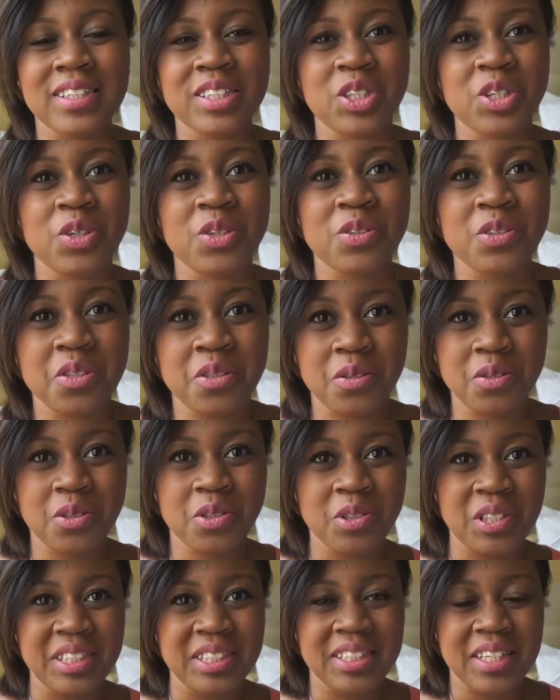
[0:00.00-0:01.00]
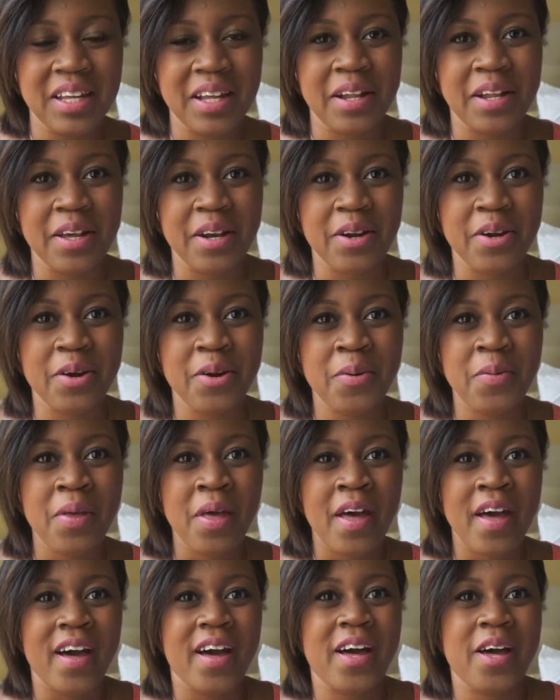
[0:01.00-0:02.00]
to Two Streets and Glitter.
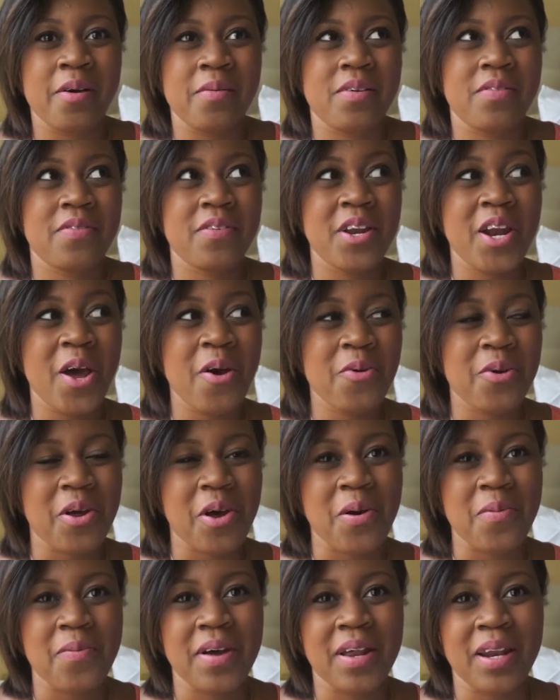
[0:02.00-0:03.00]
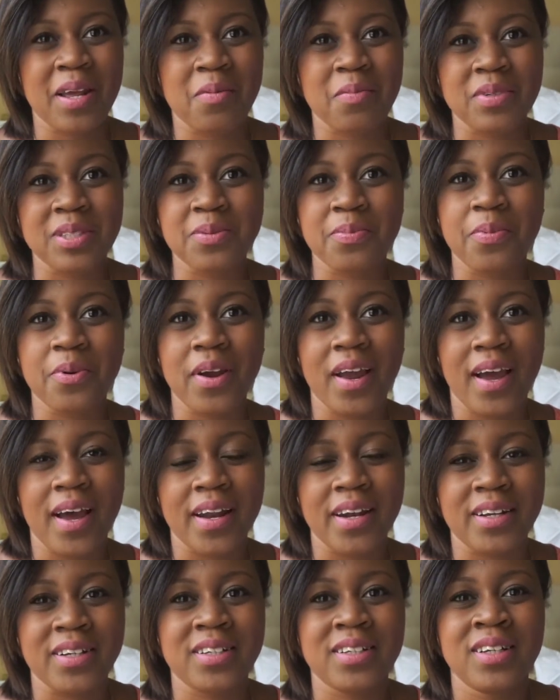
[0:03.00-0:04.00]
If you don't know, my name is
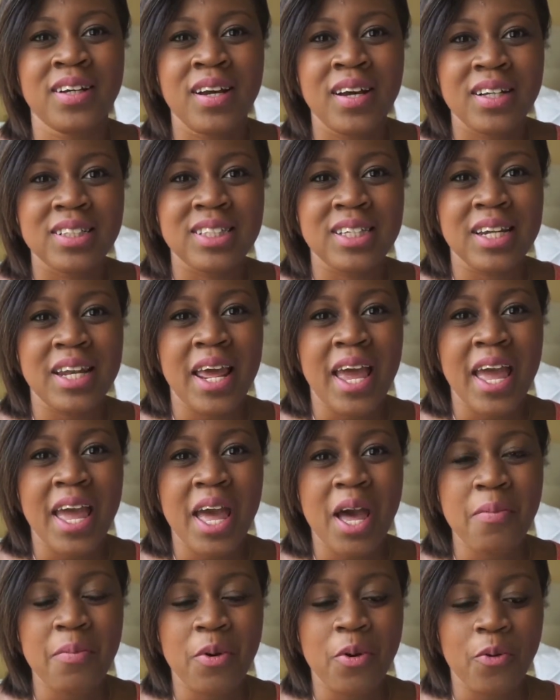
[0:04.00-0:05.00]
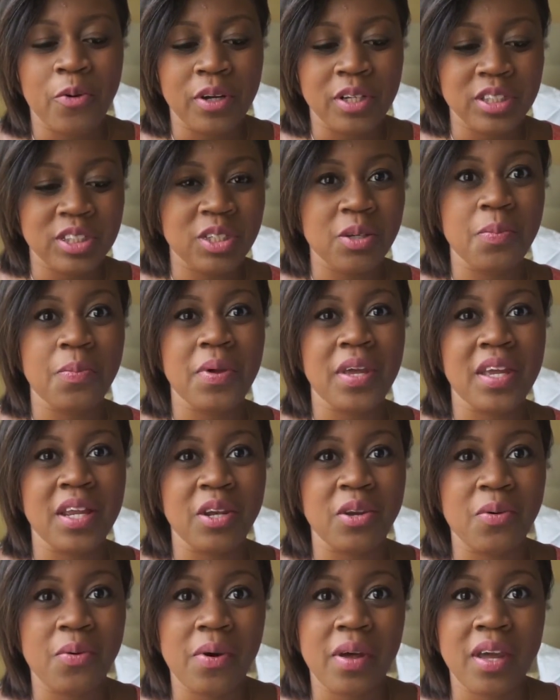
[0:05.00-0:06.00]
Brianna. Today I'm going to be
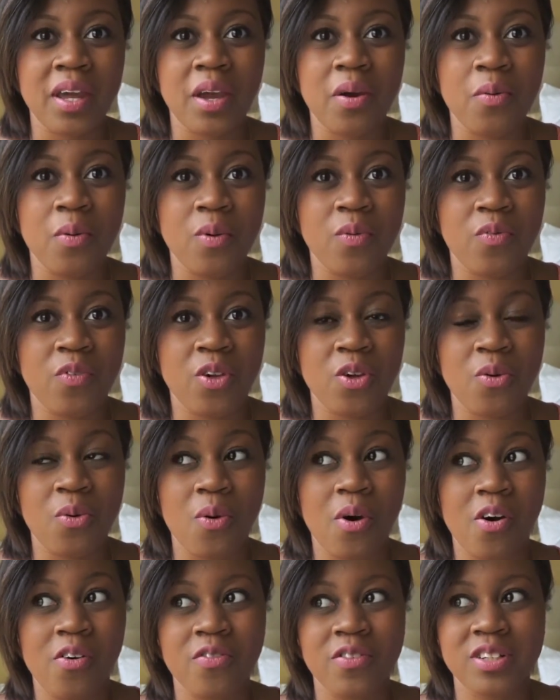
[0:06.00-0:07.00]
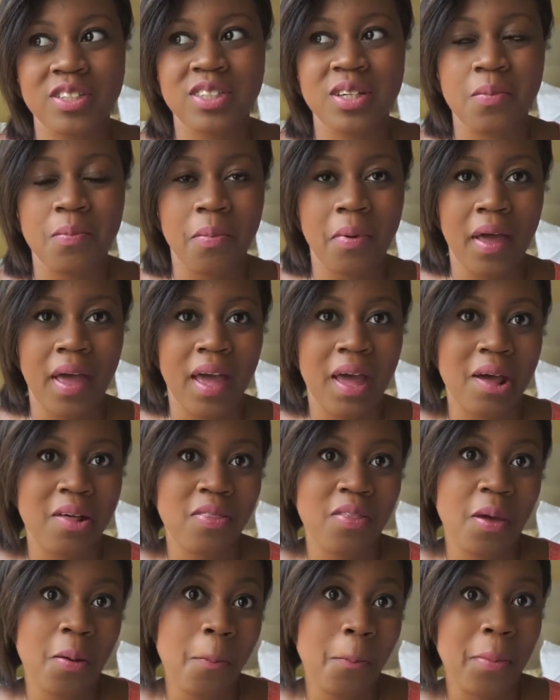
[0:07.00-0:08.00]
doing a review over some Bath
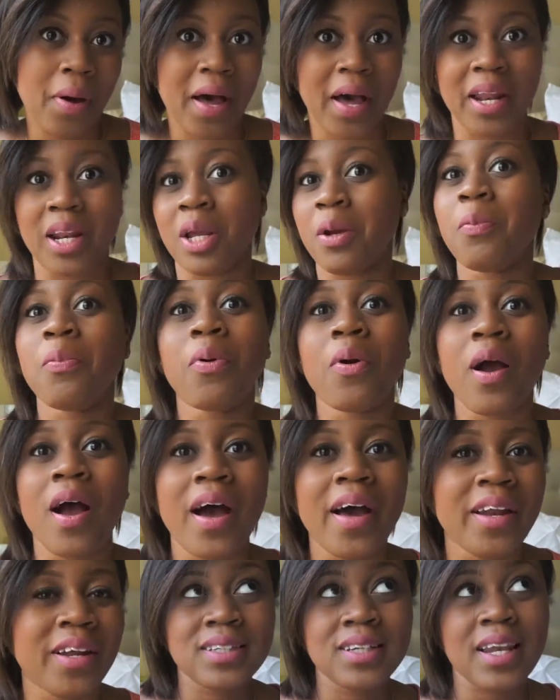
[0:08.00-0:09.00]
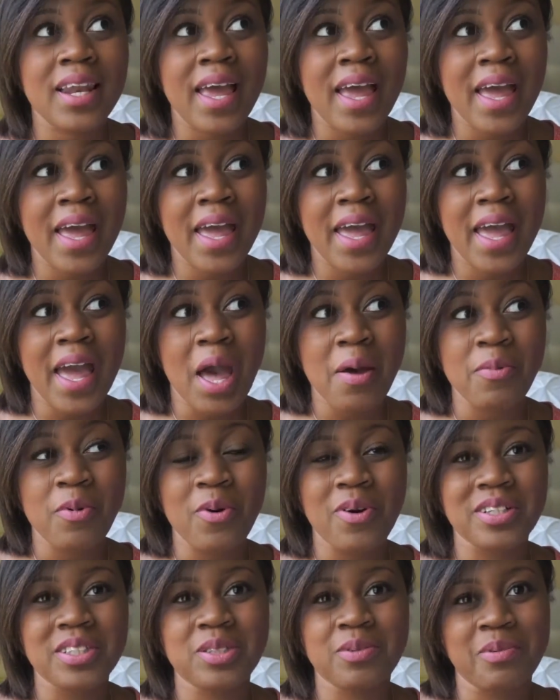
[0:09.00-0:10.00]
and Body products. Today I'm
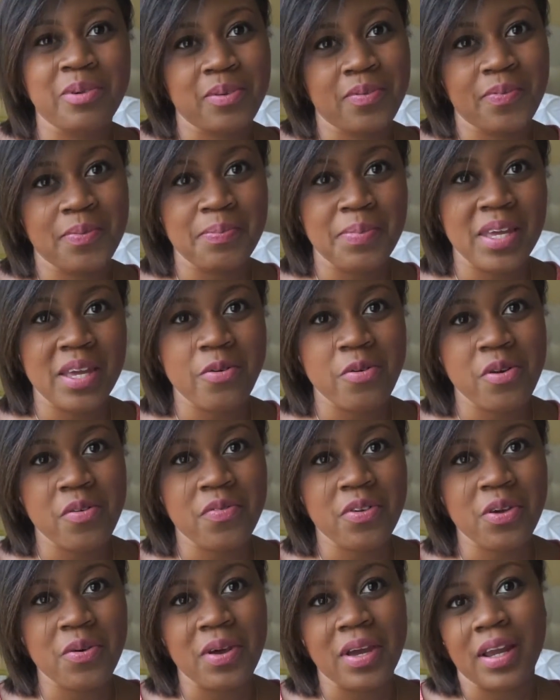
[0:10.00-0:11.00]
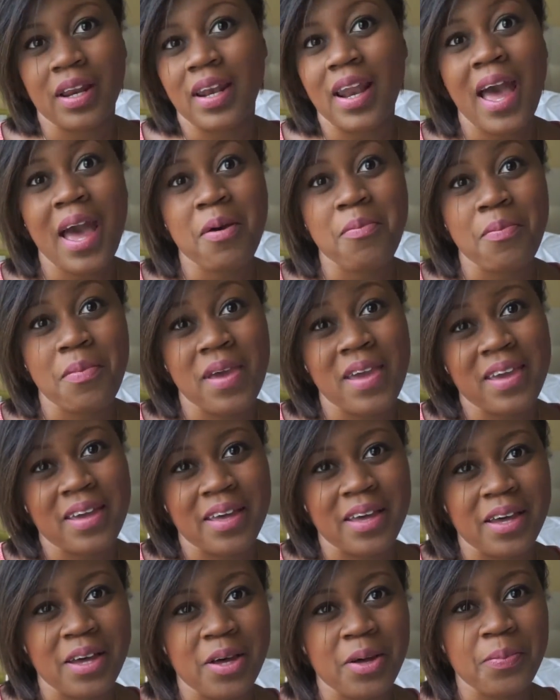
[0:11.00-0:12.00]
going to be reviewing not
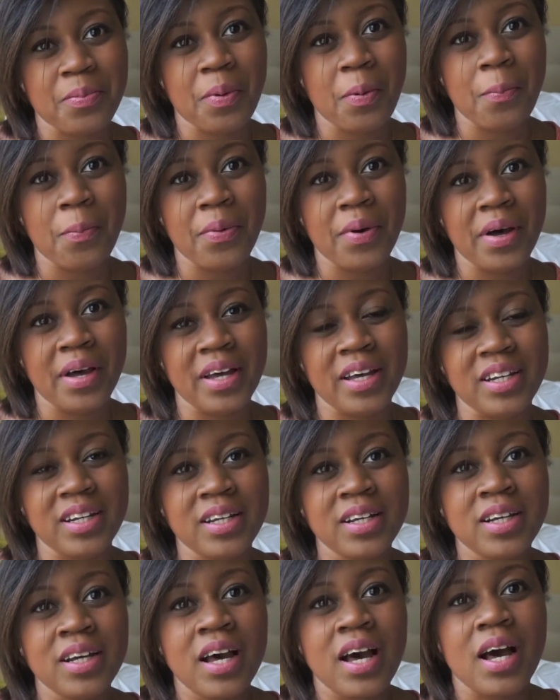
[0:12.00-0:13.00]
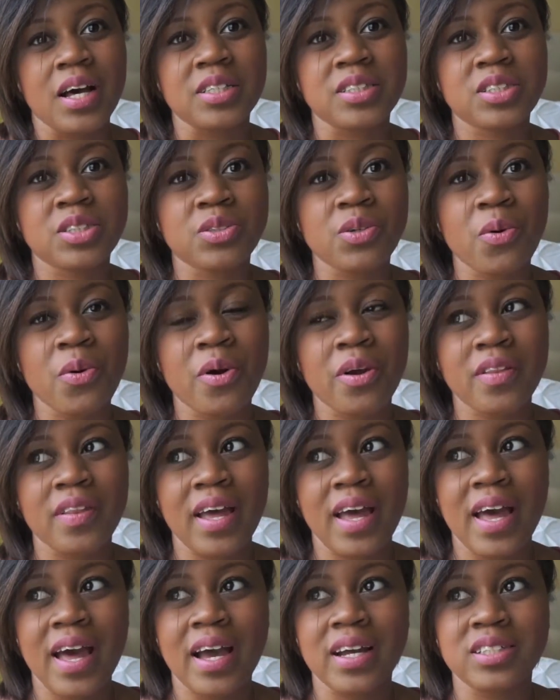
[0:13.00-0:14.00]
makeup, but a store
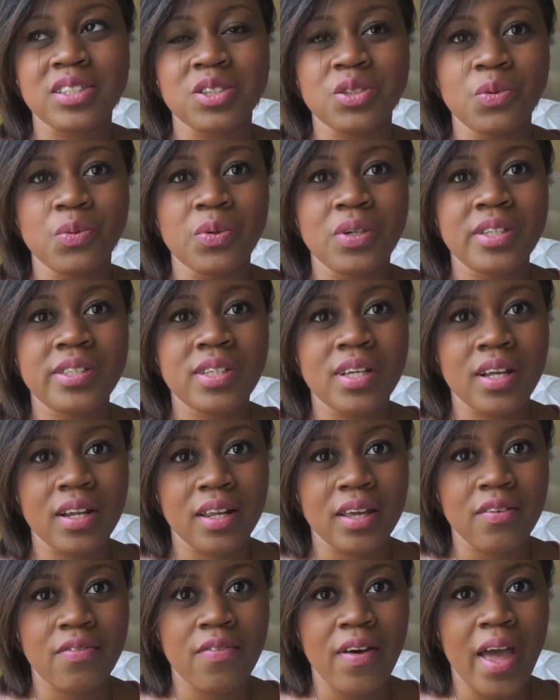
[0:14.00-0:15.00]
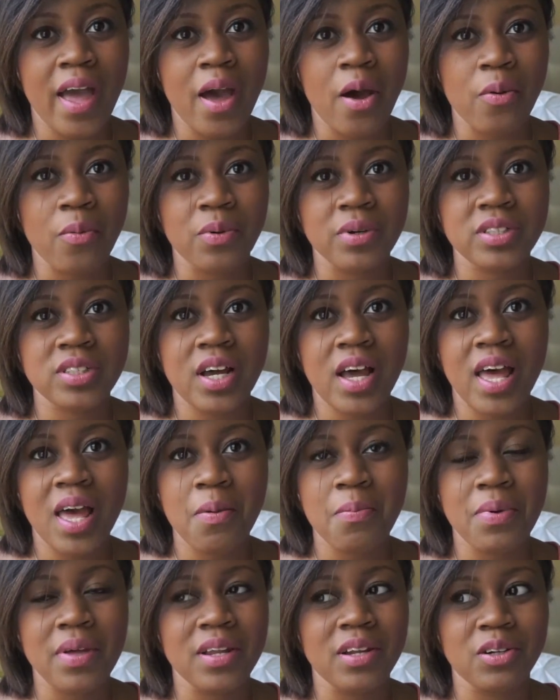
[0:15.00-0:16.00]
that I just recently found, which I
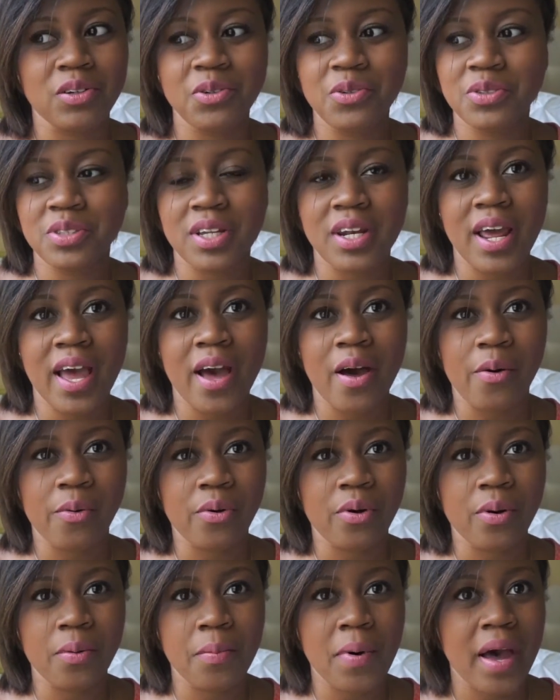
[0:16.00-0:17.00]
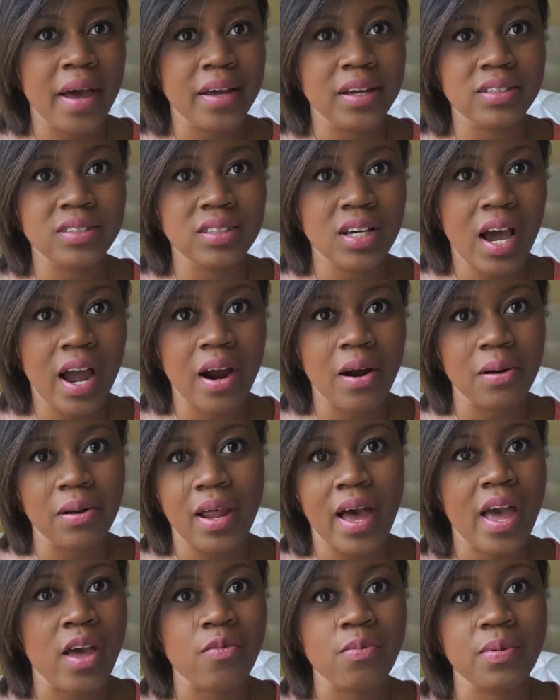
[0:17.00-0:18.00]
had been losing out on my entire
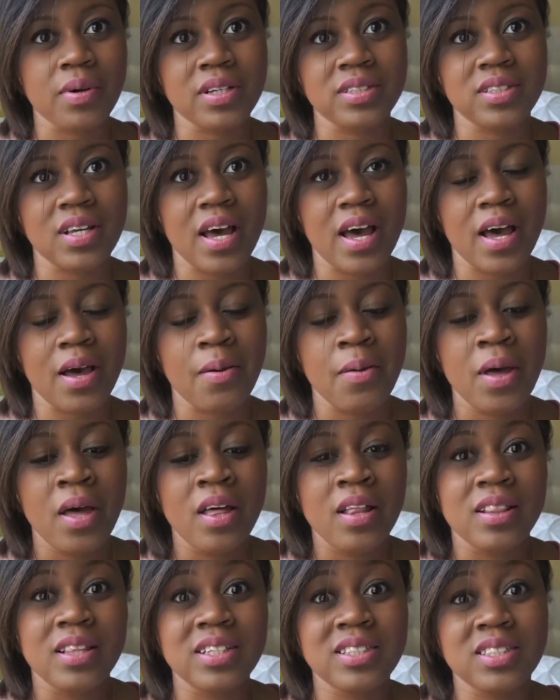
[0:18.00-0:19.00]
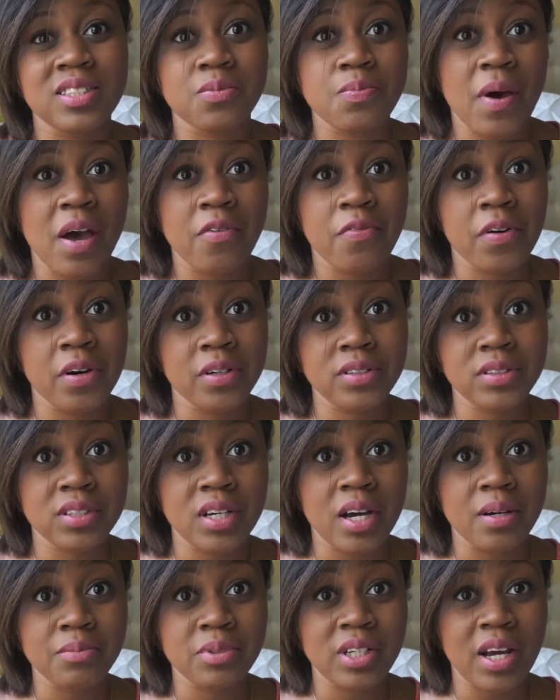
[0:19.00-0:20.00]
life because this is my first
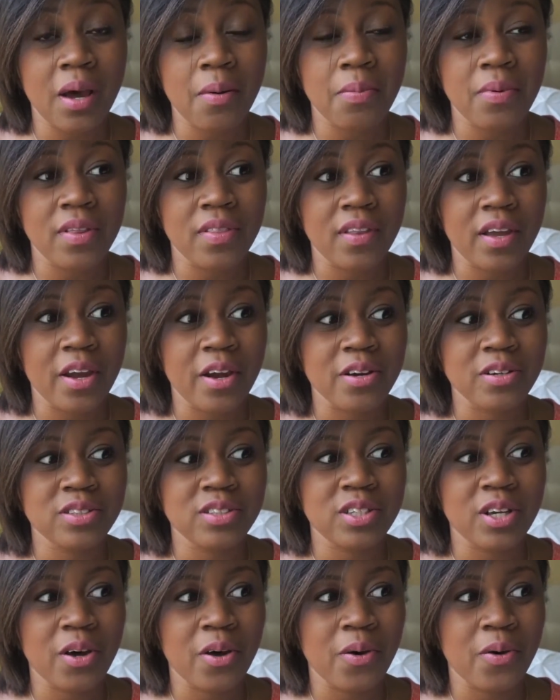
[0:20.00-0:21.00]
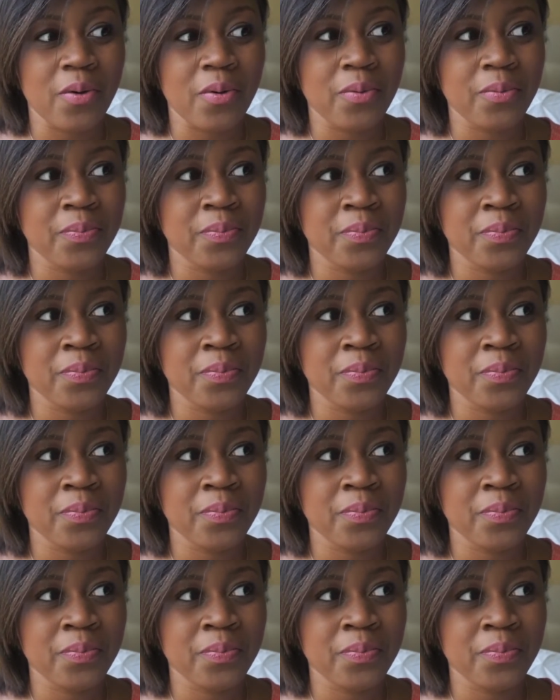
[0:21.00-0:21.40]
time shopping there, so